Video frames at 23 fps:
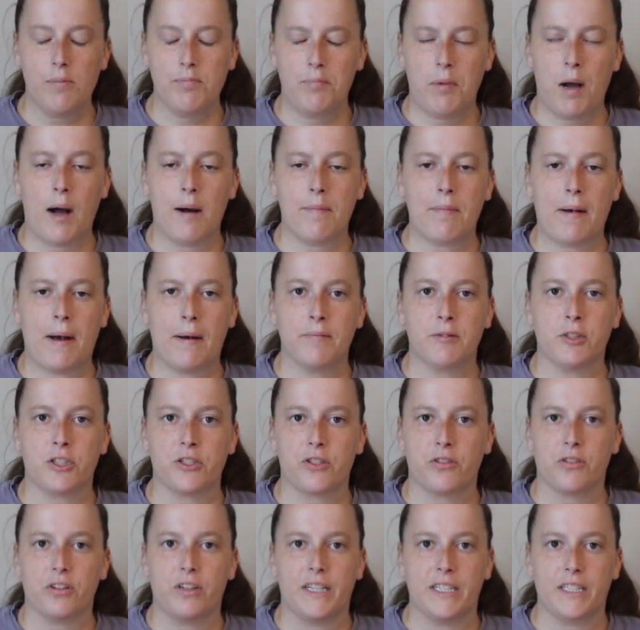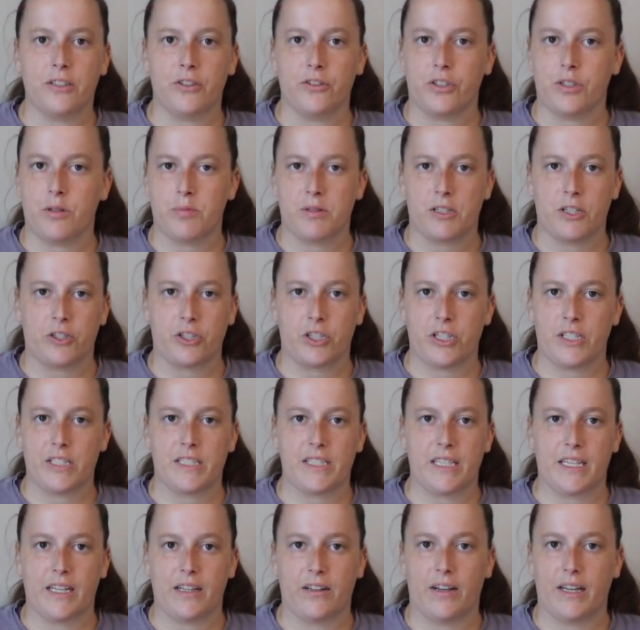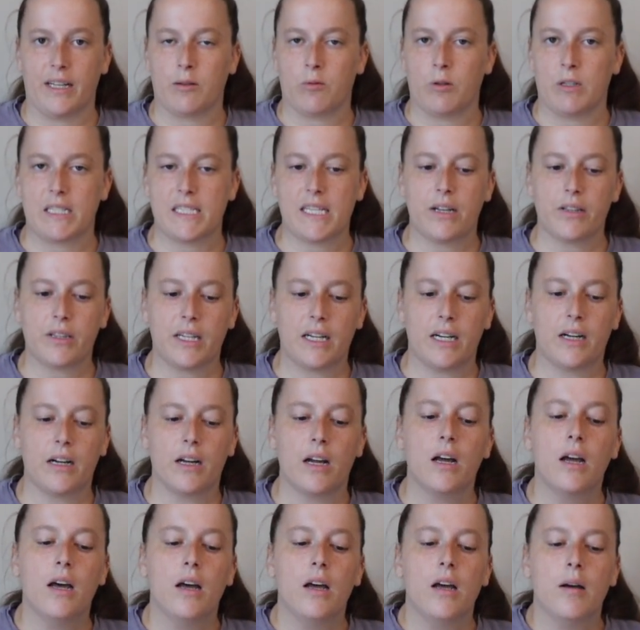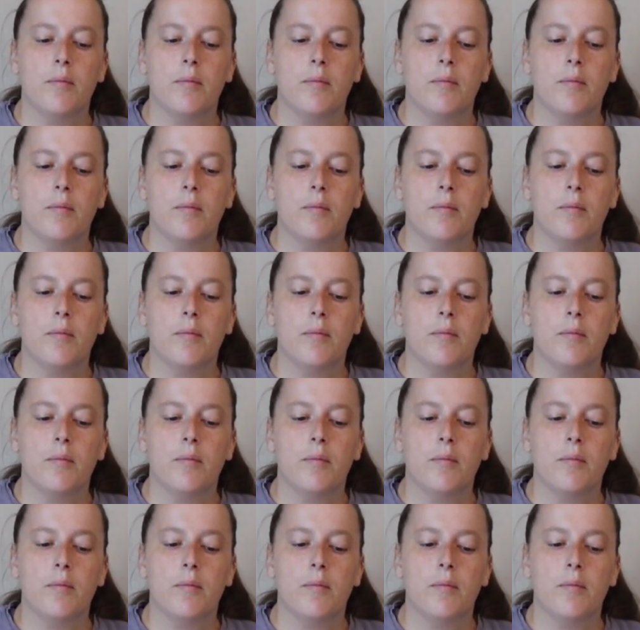pop up just through like YouTube searches, seeing like what's out there.